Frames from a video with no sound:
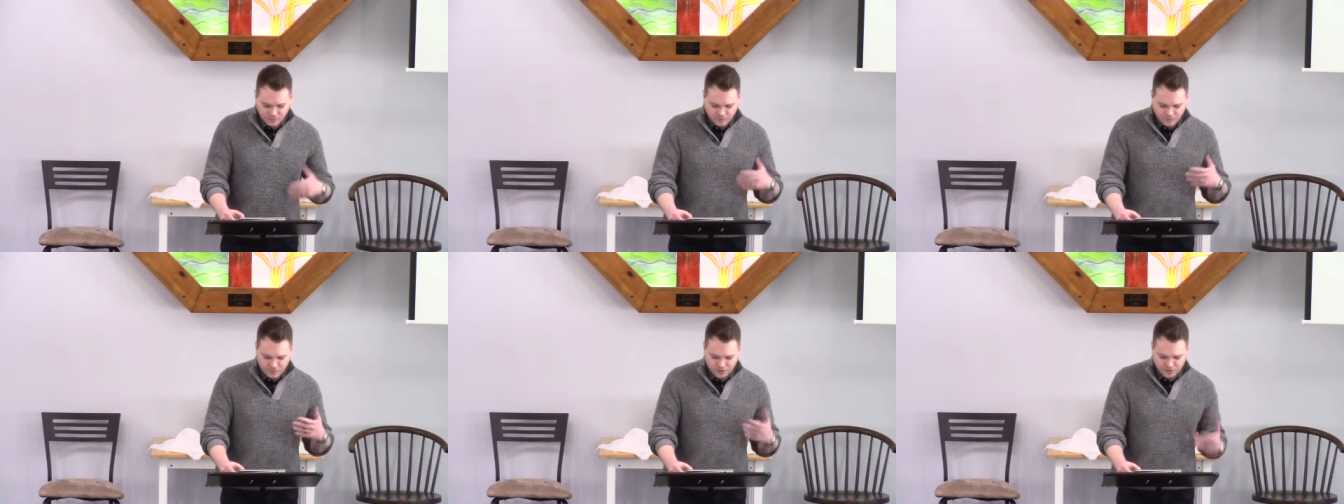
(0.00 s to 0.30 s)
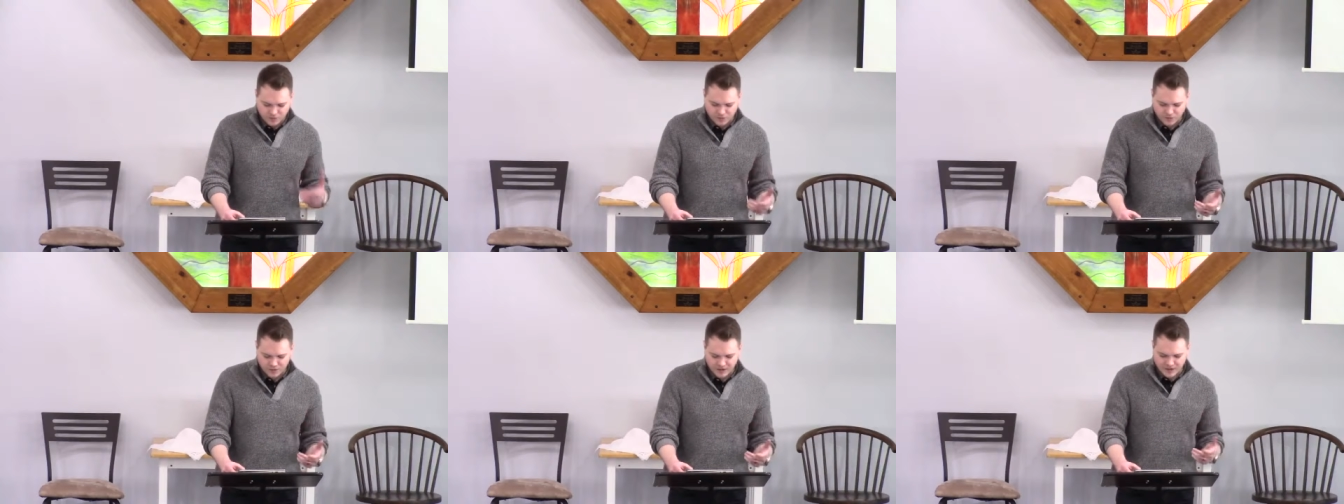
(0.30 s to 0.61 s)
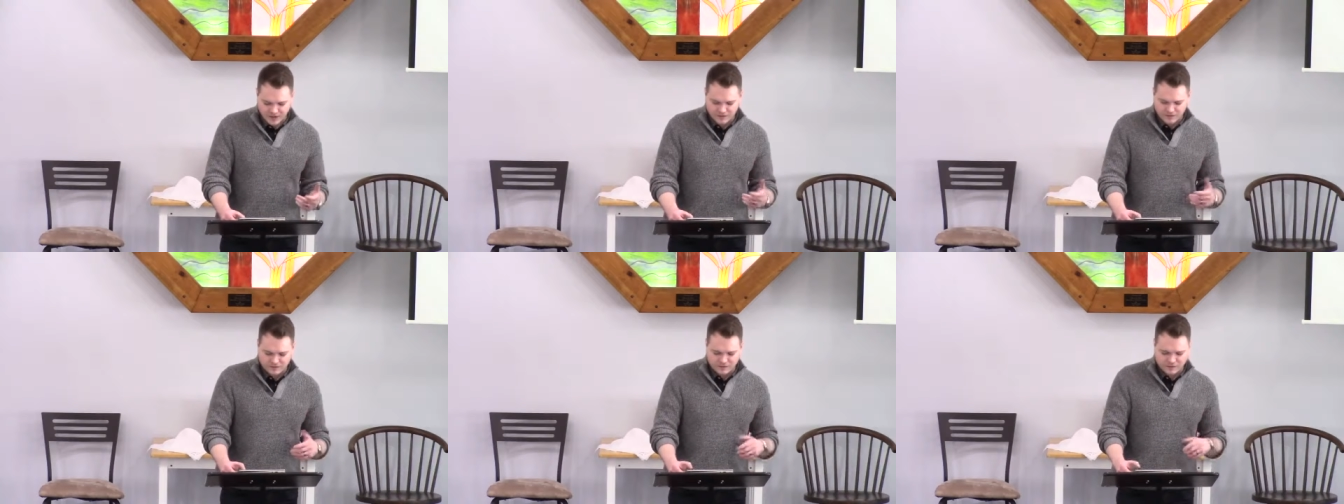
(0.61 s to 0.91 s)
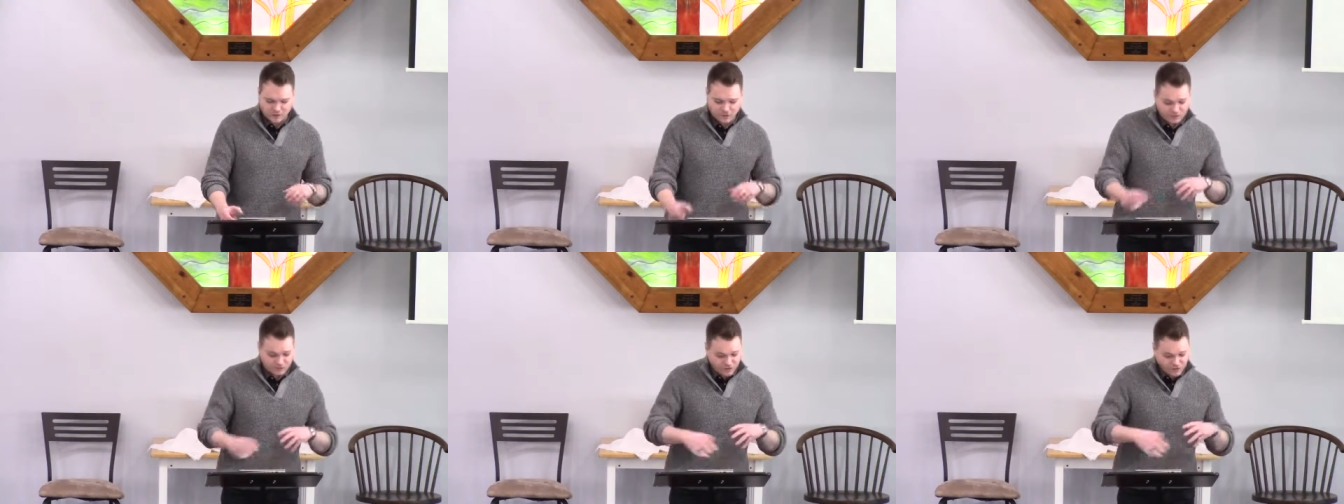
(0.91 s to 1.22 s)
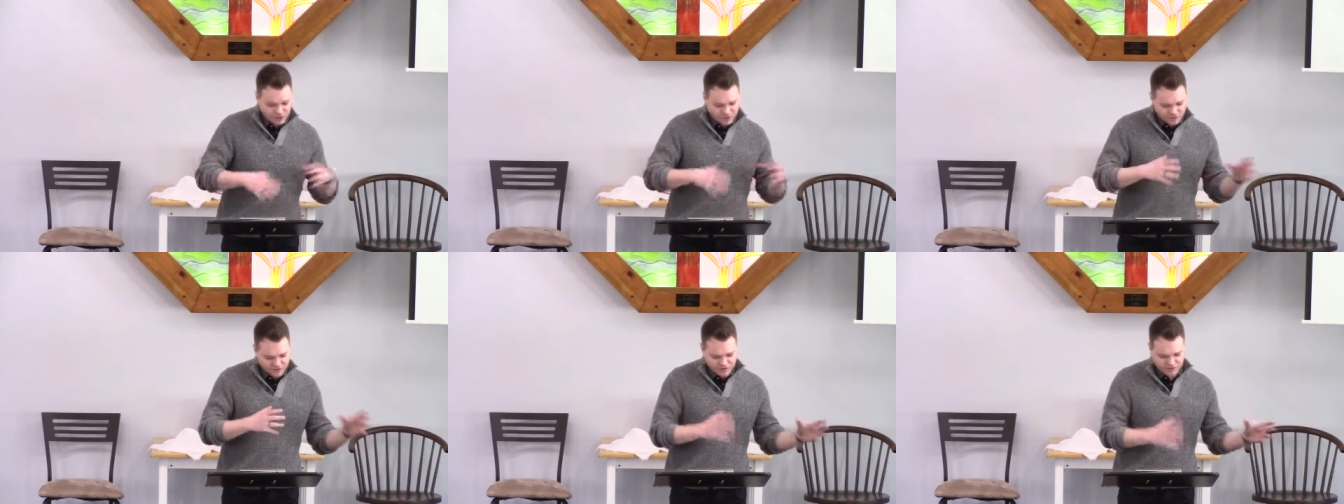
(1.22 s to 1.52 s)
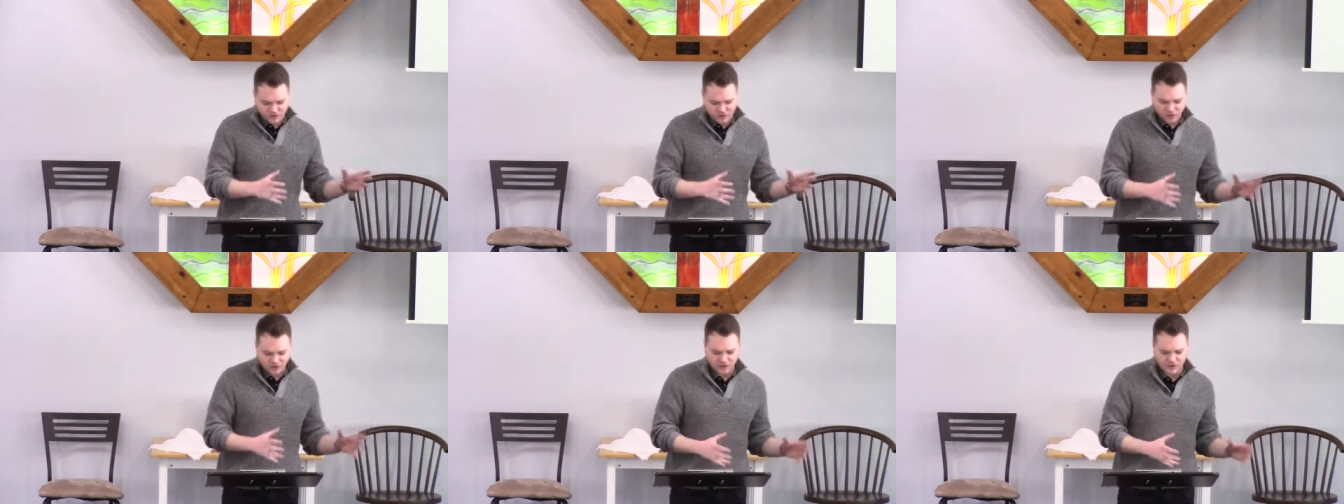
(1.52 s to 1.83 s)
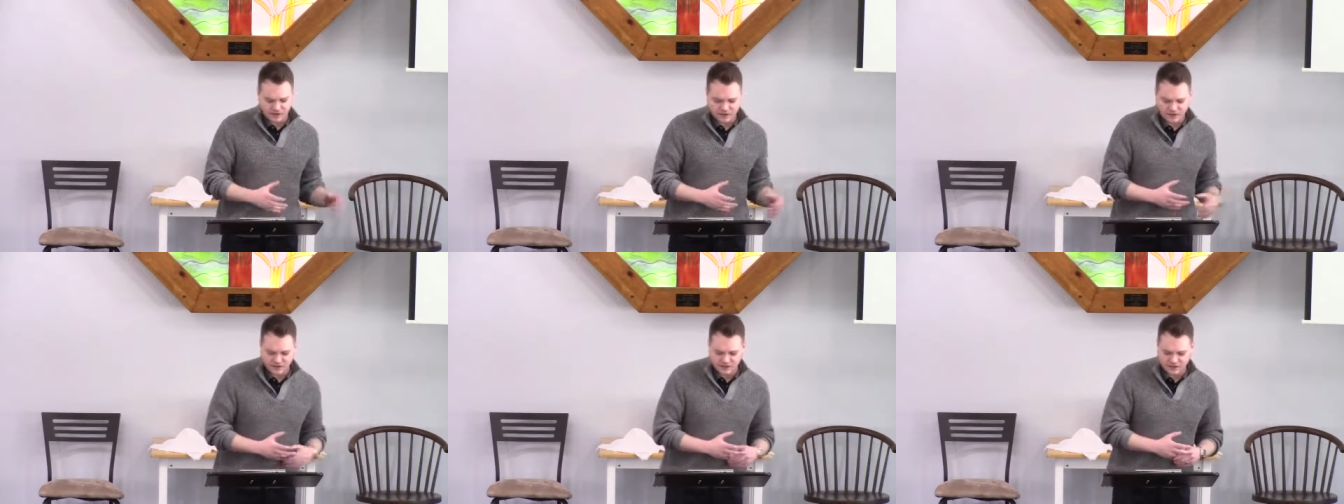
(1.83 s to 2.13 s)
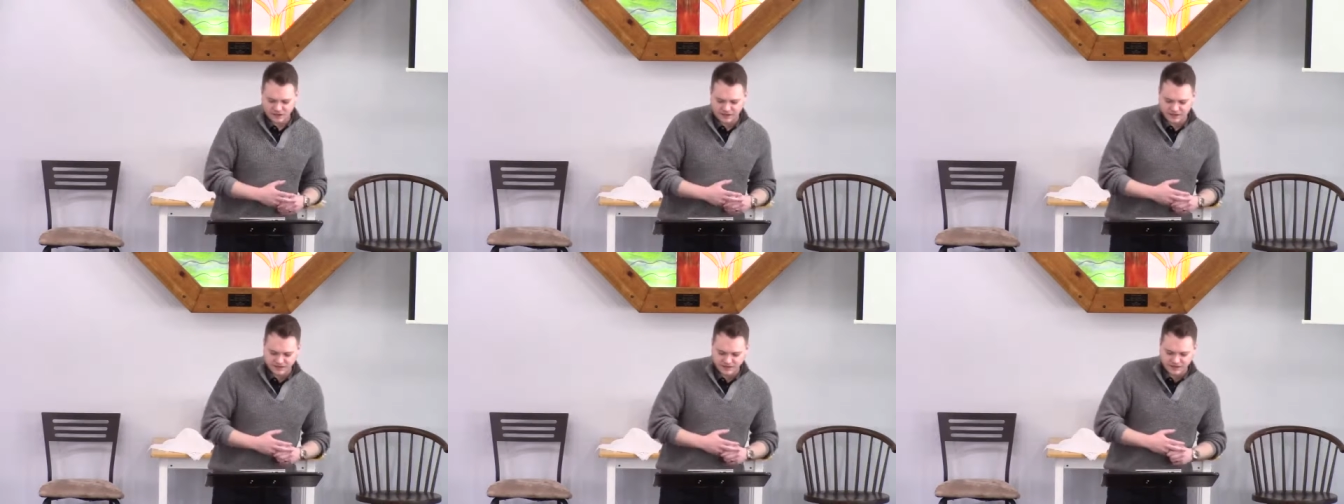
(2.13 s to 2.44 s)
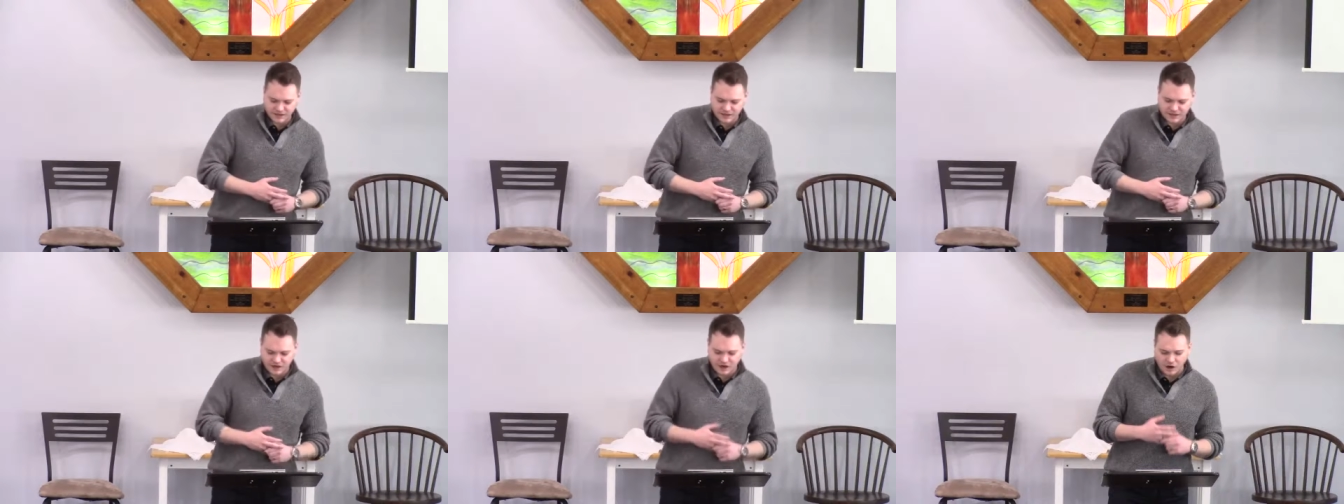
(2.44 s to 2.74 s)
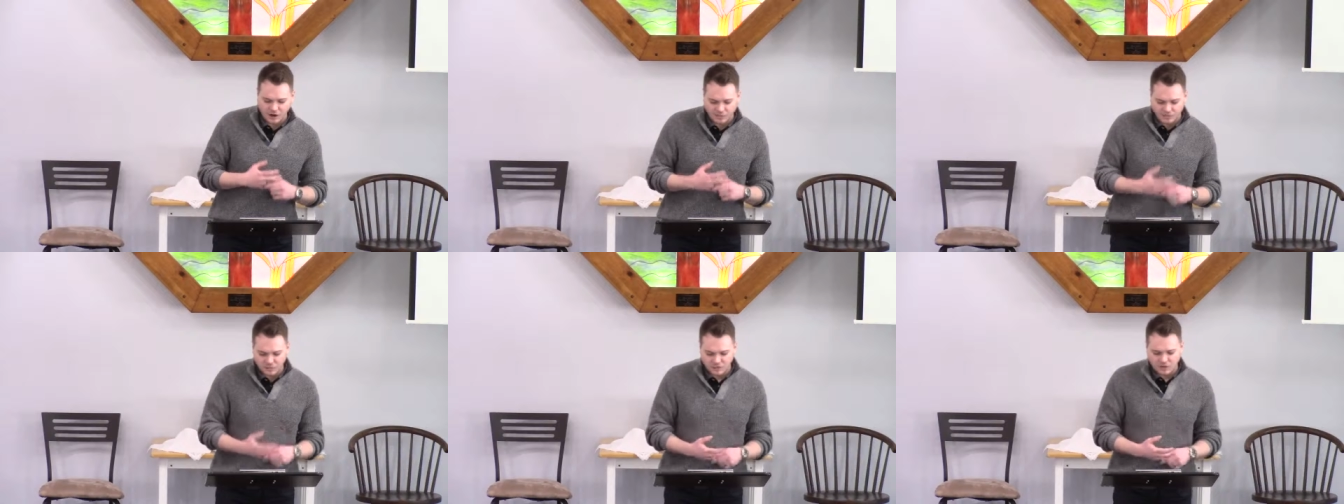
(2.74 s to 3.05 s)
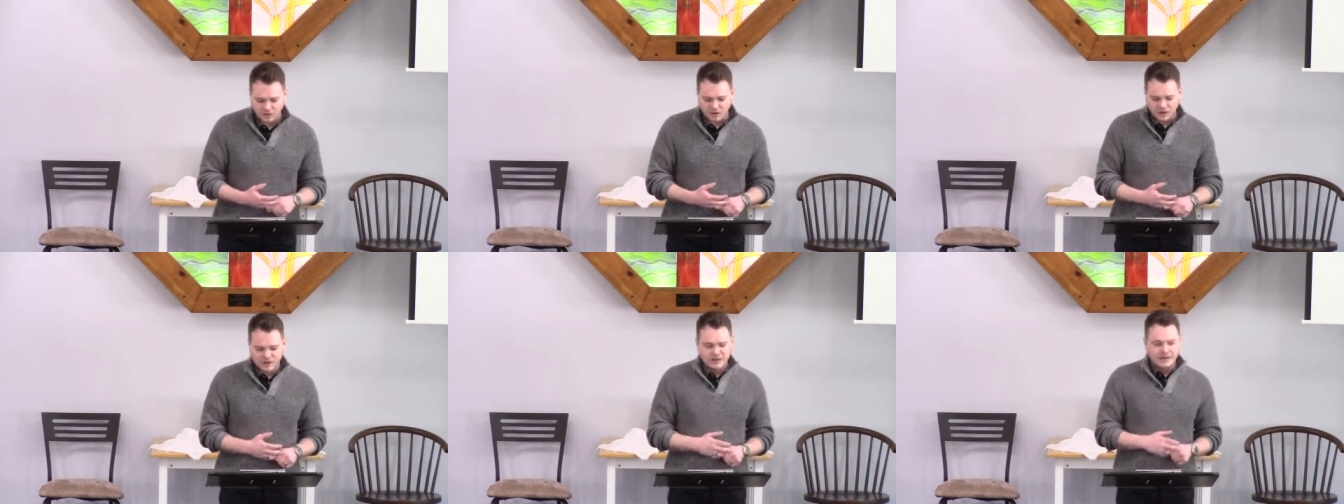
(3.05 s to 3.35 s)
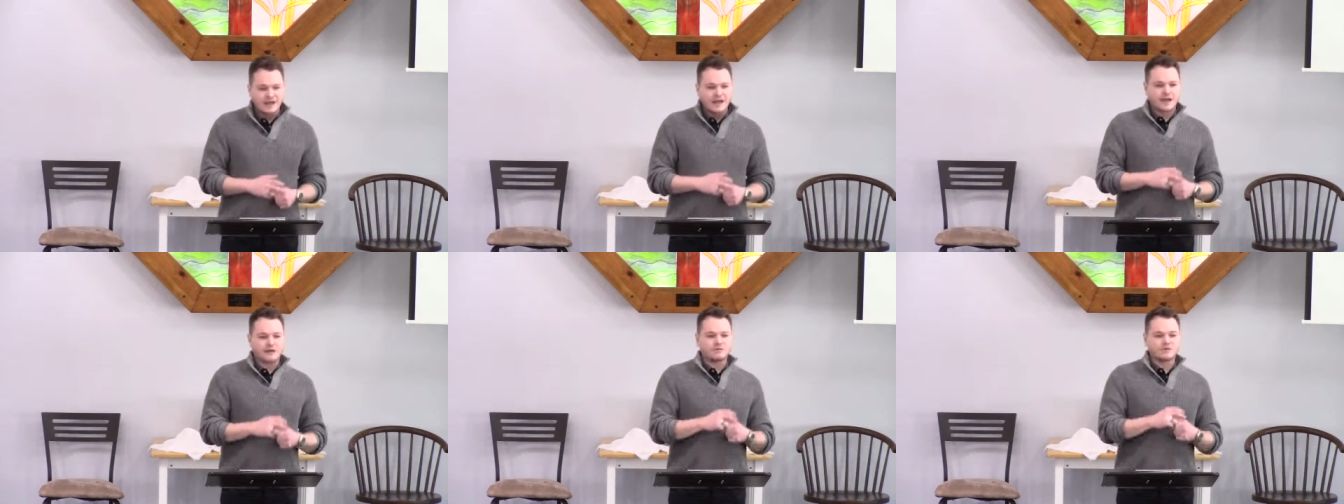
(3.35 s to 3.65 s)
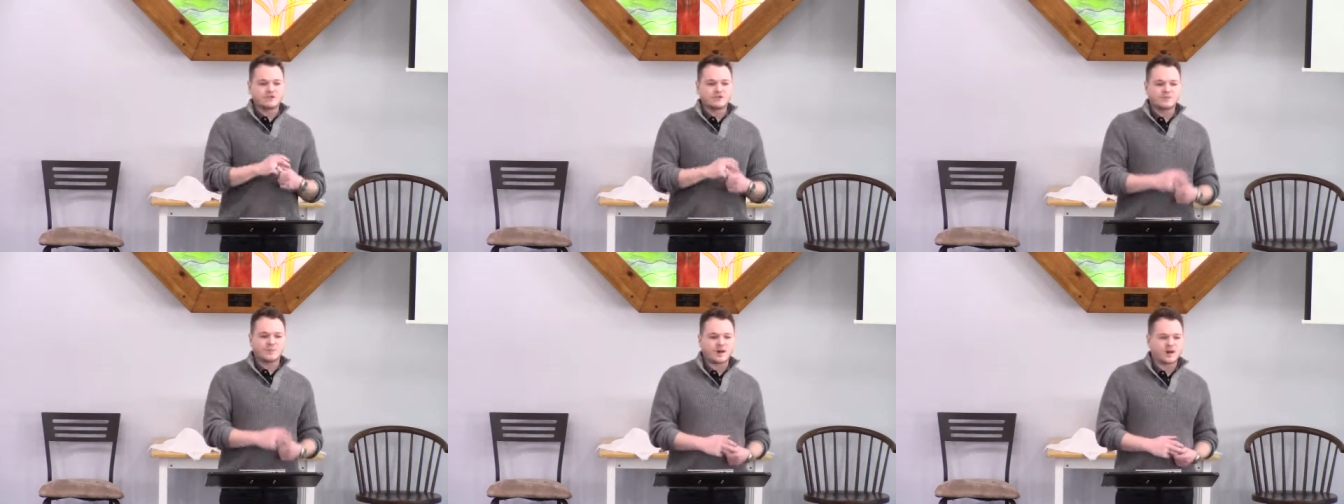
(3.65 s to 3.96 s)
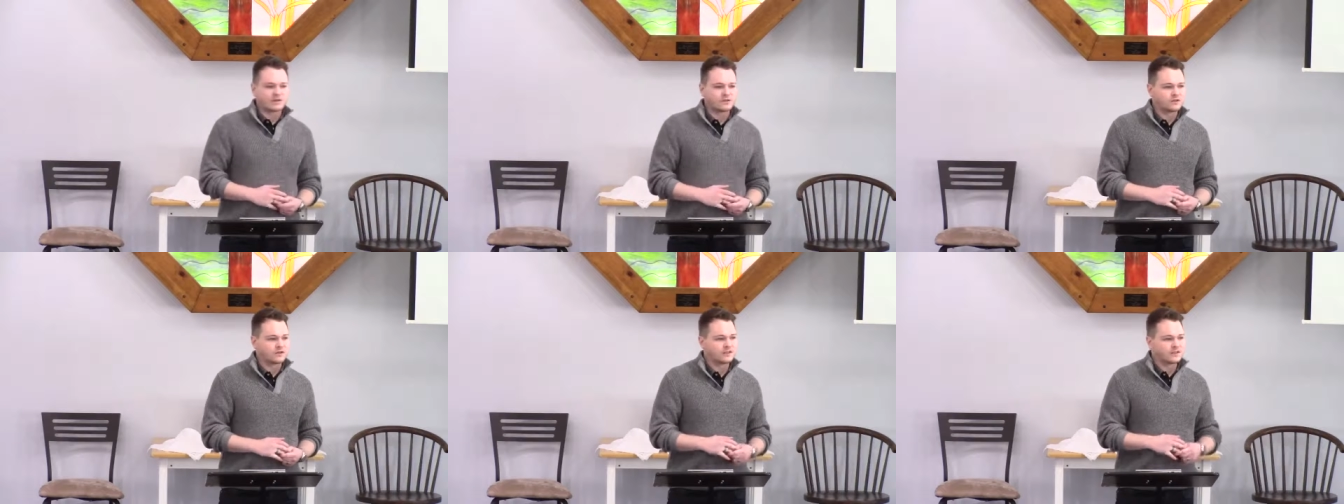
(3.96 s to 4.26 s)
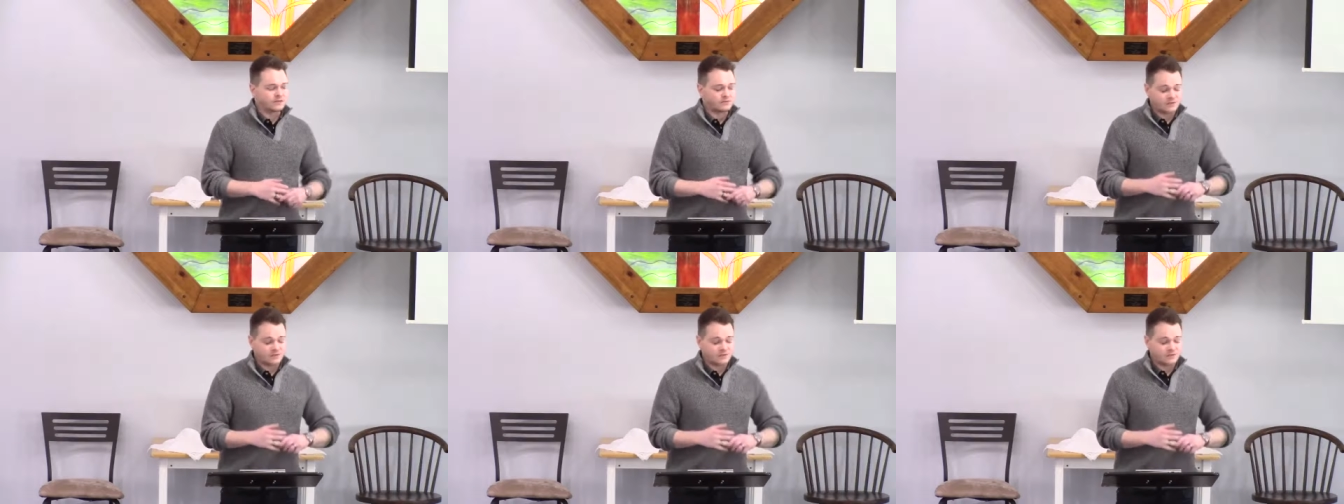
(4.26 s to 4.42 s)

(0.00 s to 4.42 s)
But through that, so far in the story, he has stayed humble and respectful